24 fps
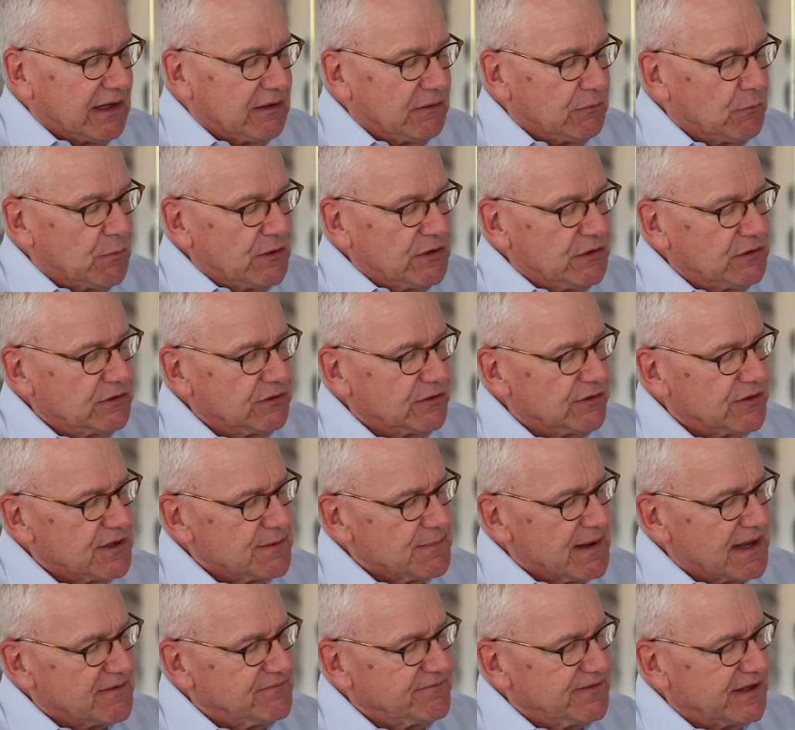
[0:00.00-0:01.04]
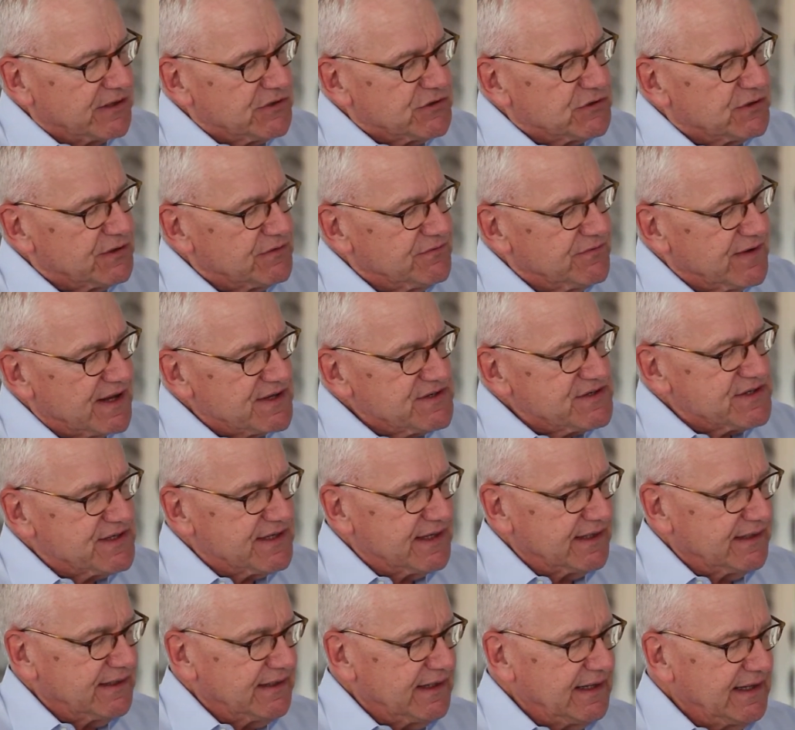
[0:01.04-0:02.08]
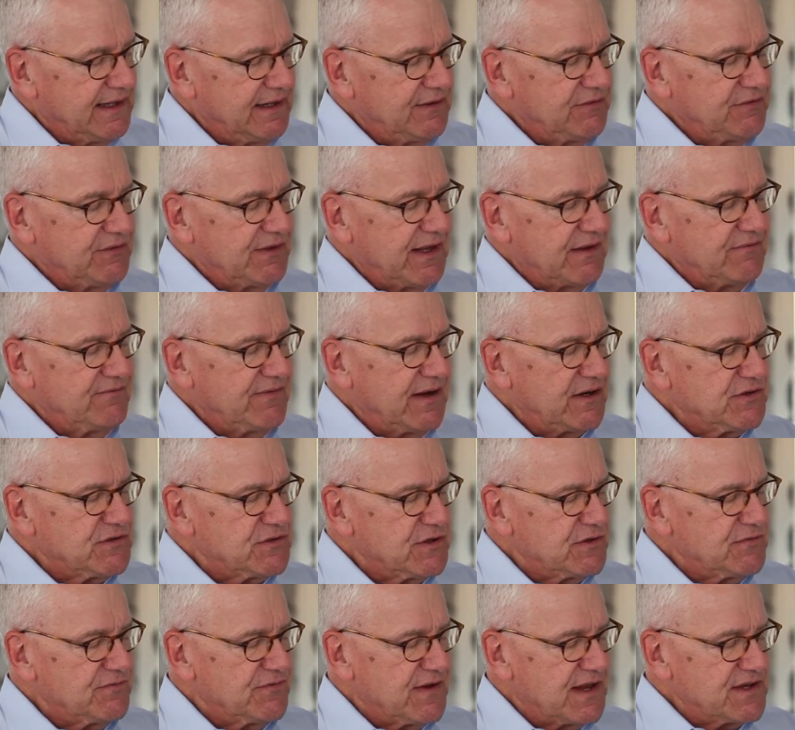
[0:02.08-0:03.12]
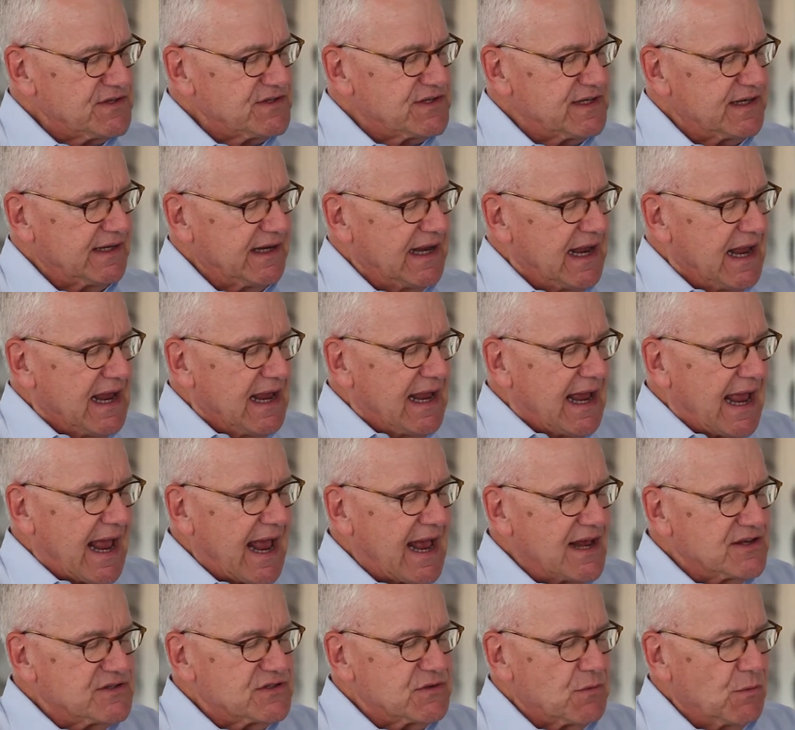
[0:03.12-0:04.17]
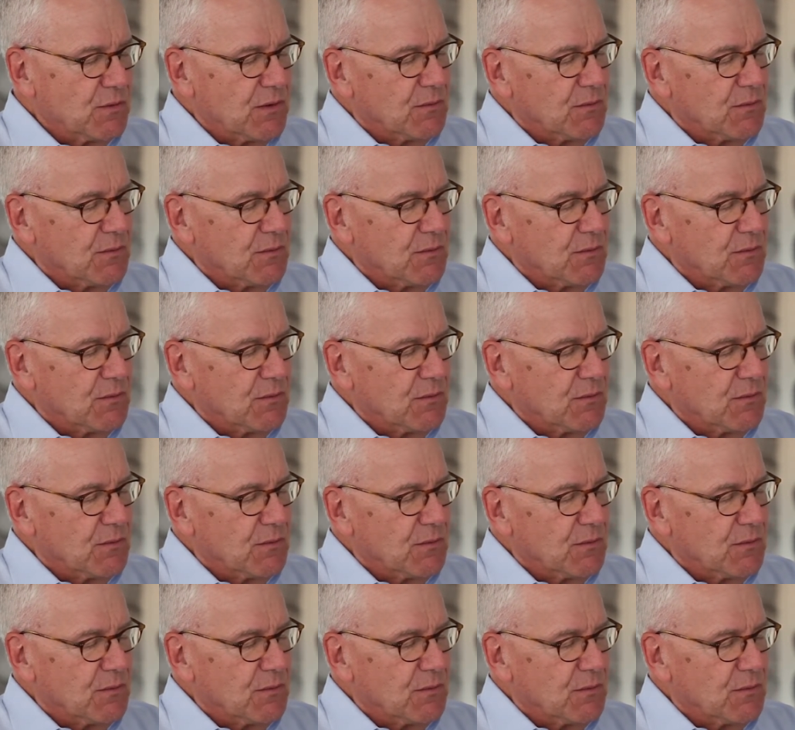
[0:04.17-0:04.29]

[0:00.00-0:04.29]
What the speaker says: What you learn about venture investing is that venture investing has,